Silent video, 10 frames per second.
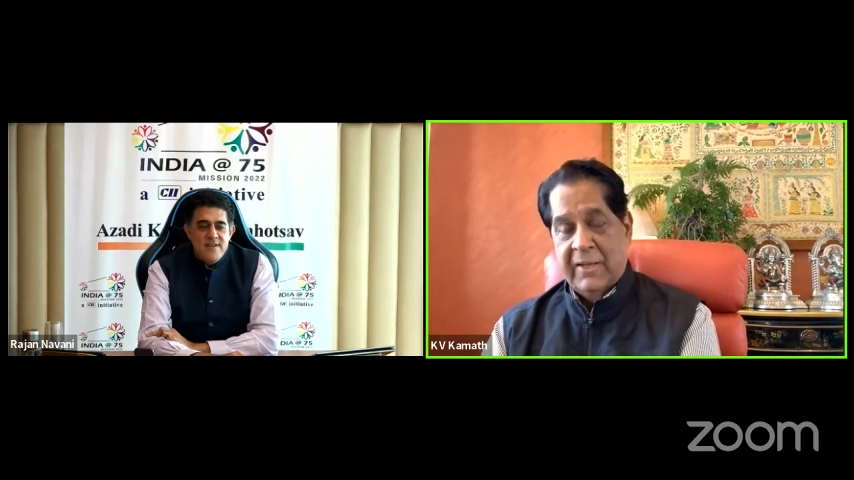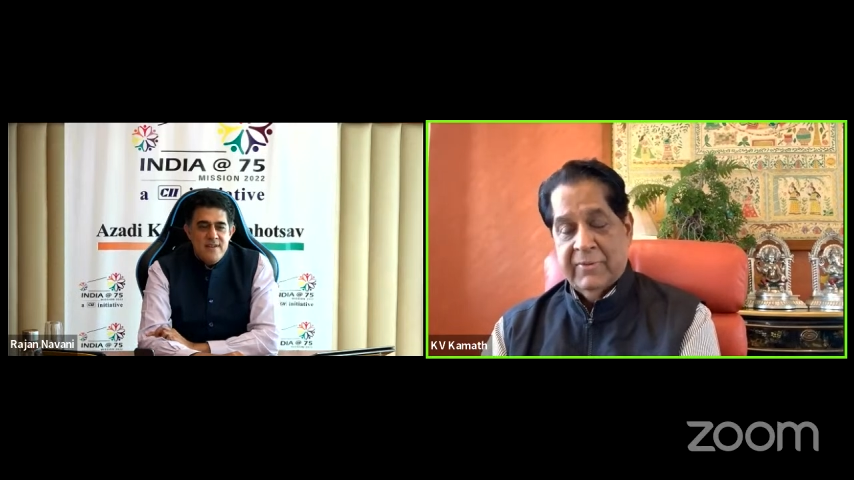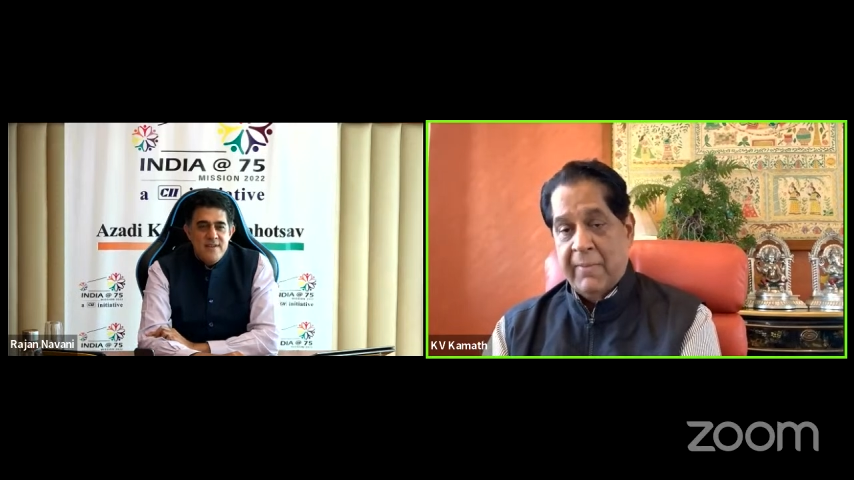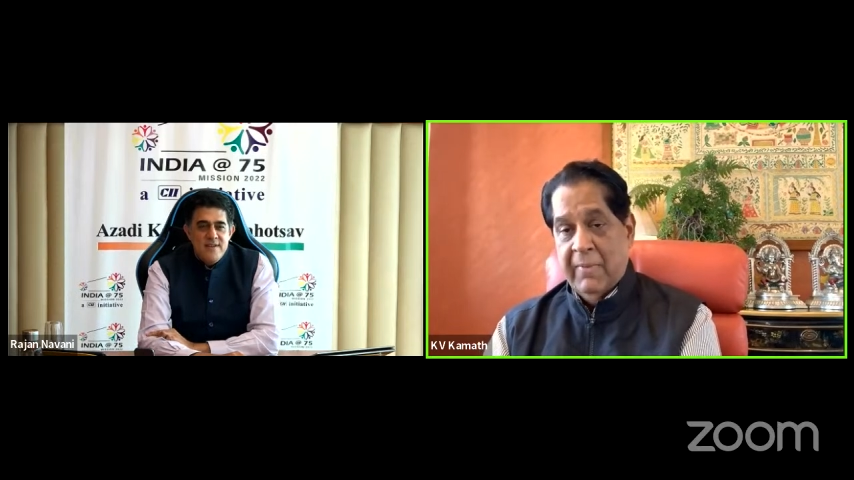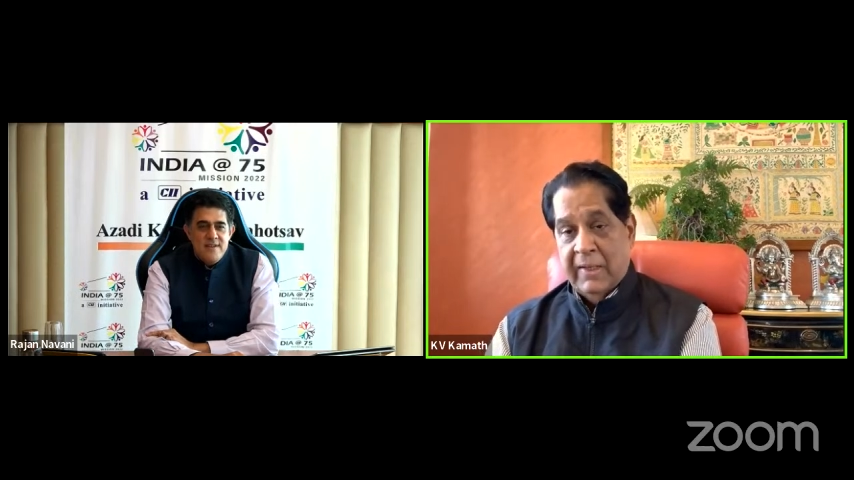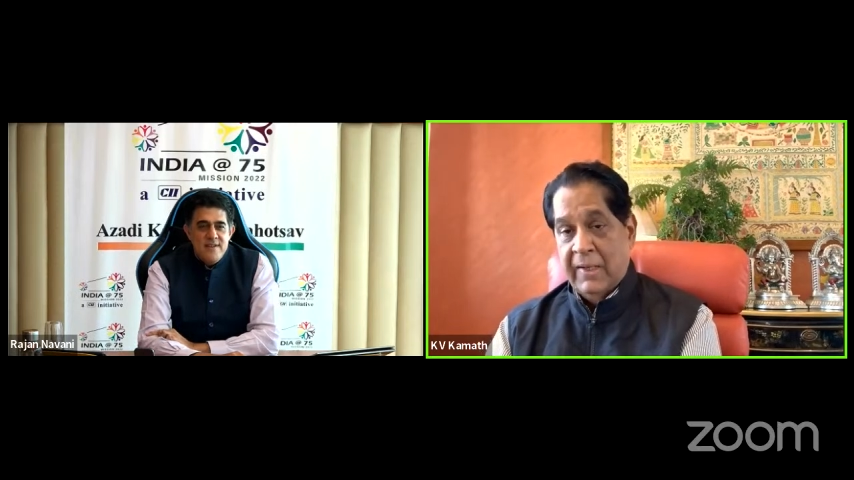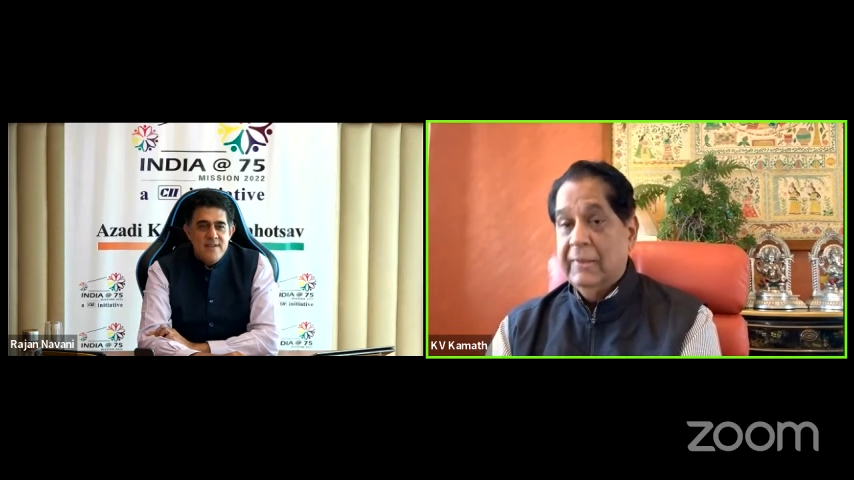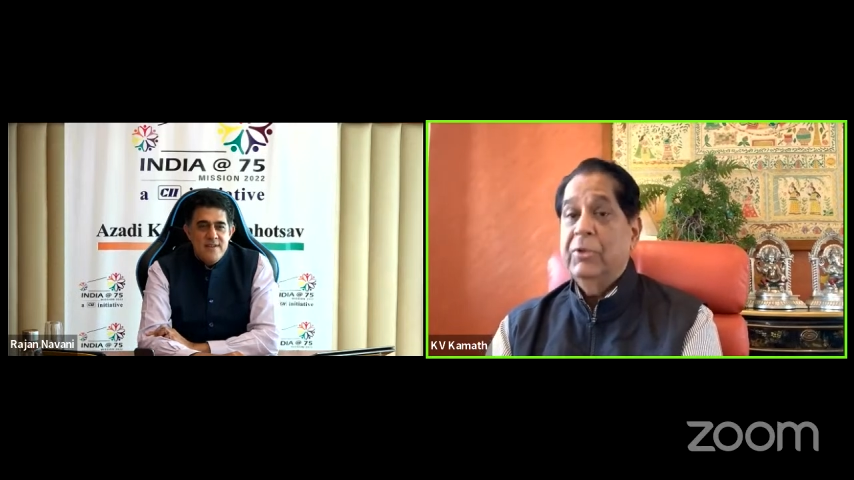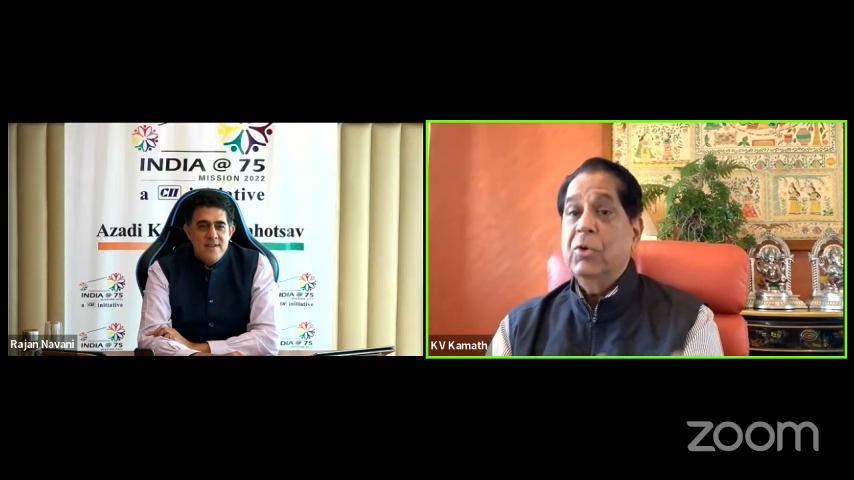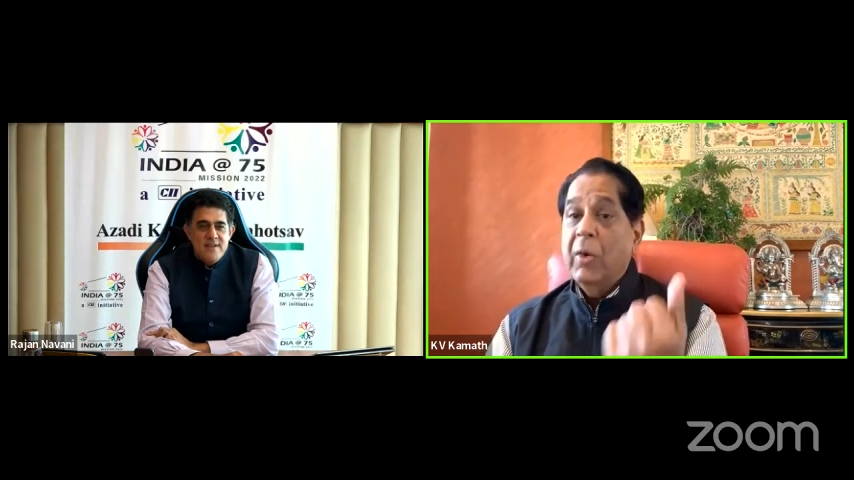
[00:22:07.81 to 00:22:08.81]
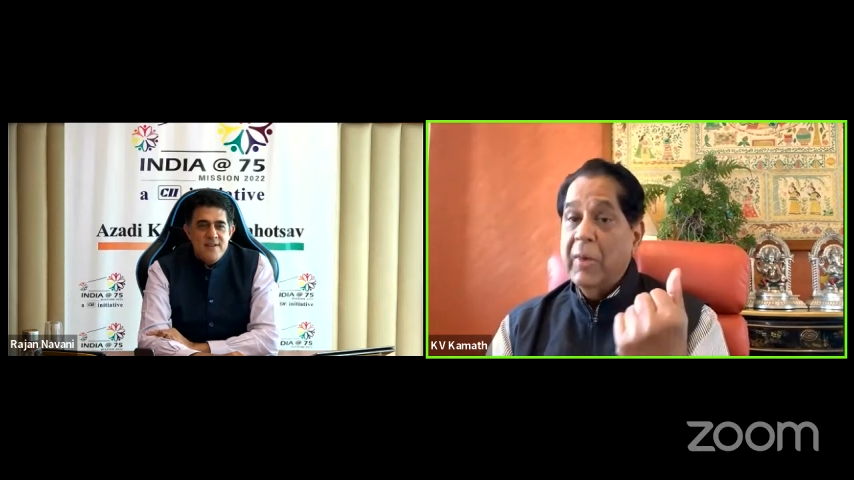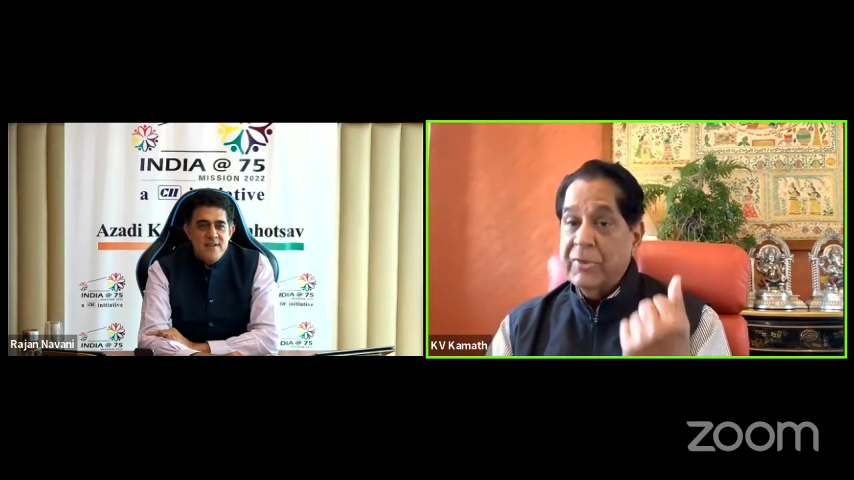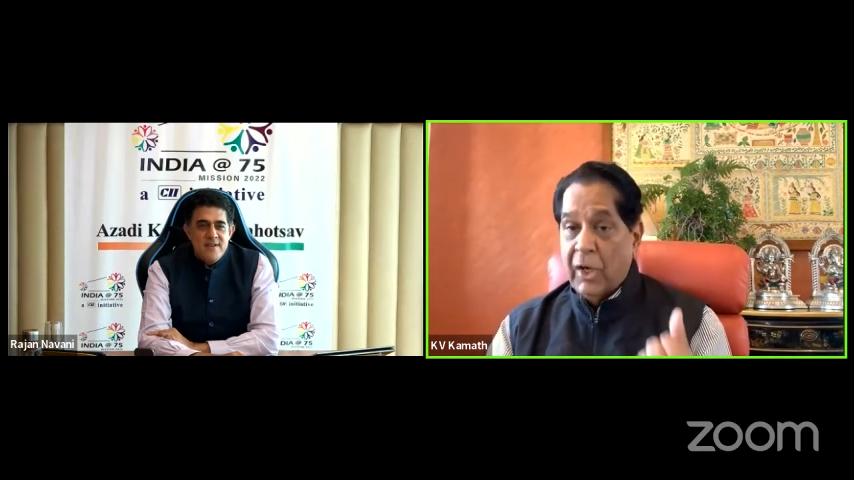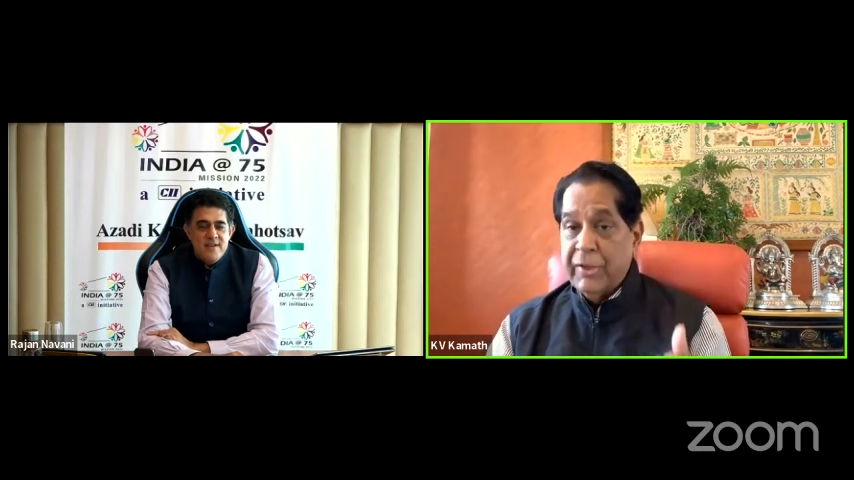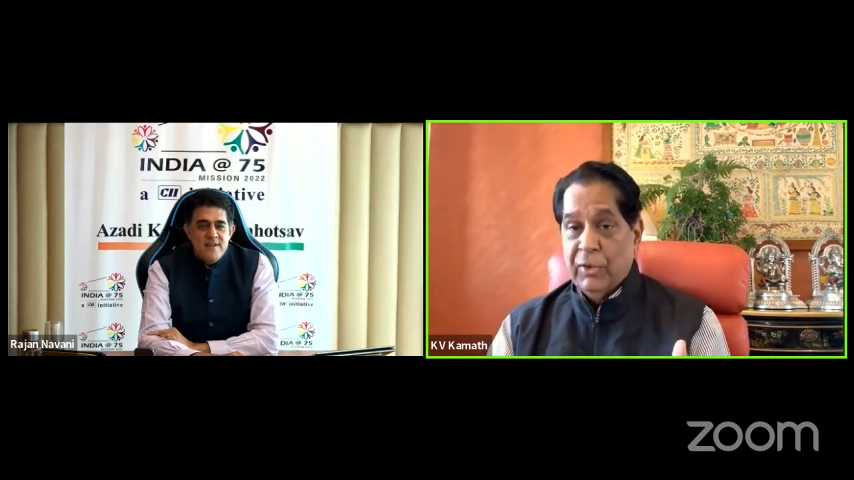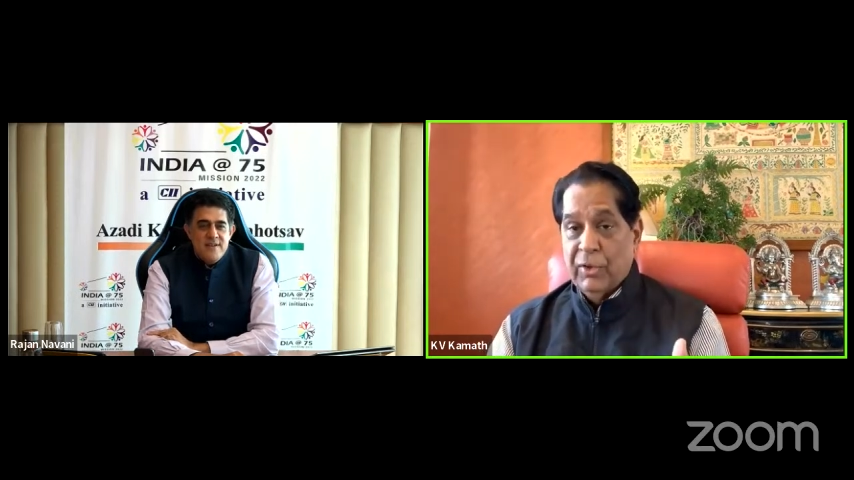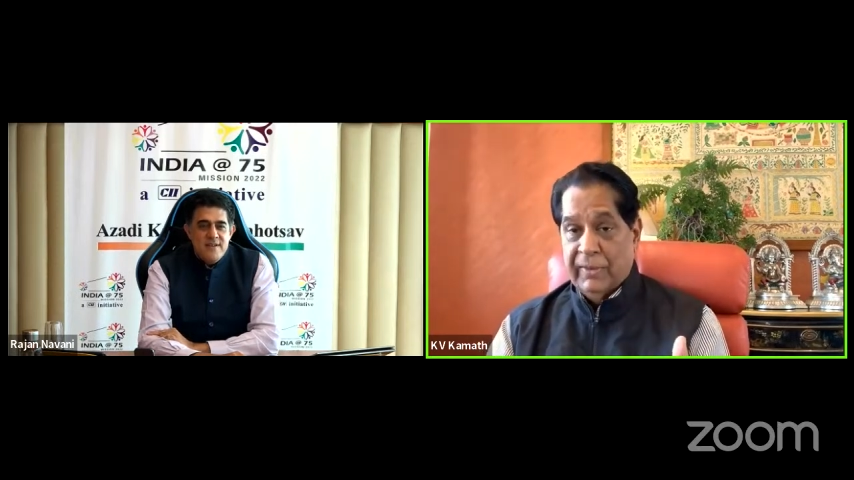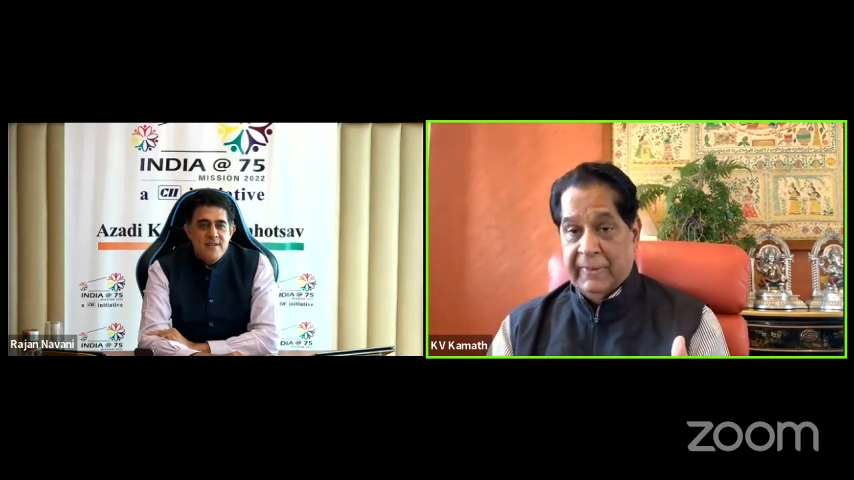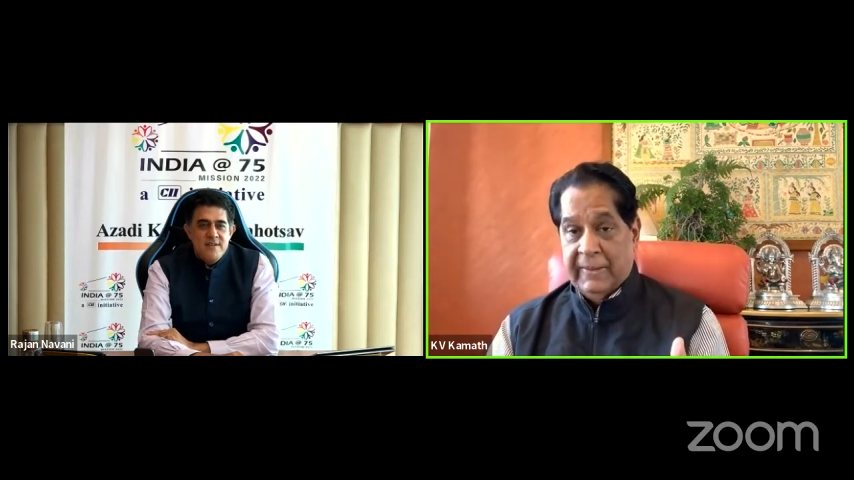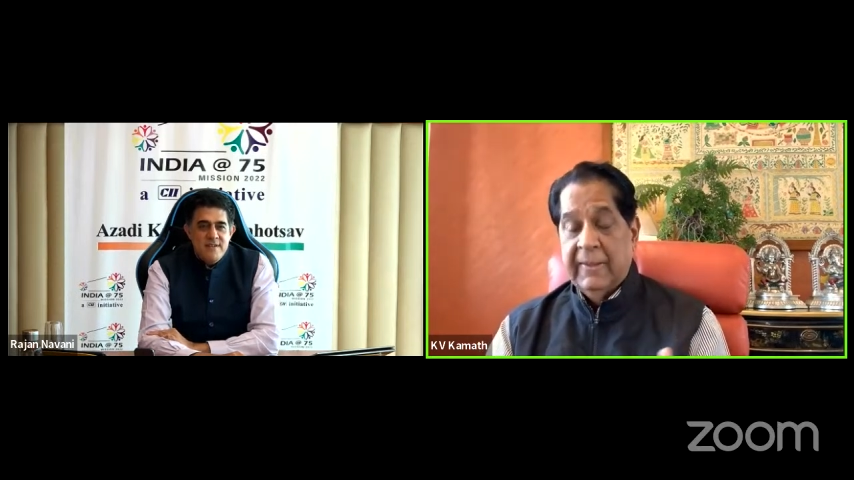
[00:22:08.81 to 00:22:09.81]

simultaneously. You always got your OTP.